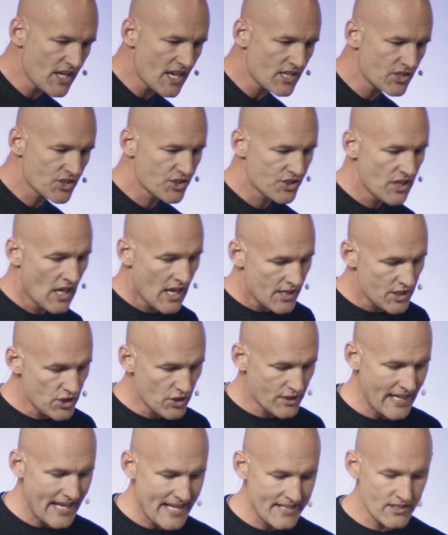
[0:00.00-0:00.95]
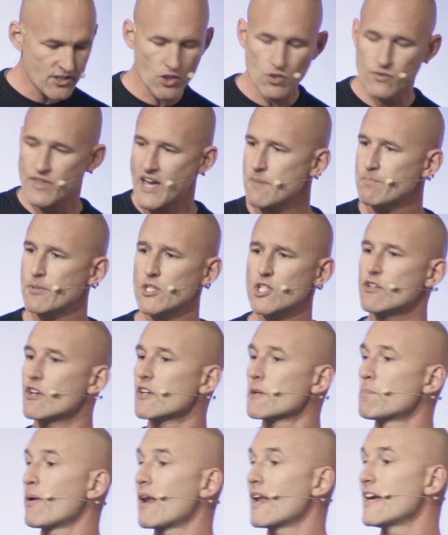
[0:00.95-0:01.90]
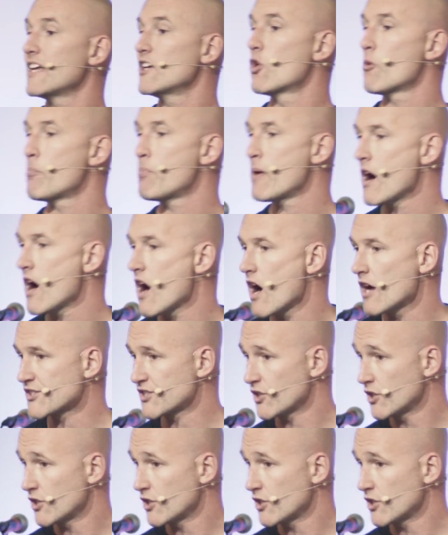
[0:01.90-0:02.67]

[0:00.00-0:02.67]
yes, you can do that, but you've got to play your part.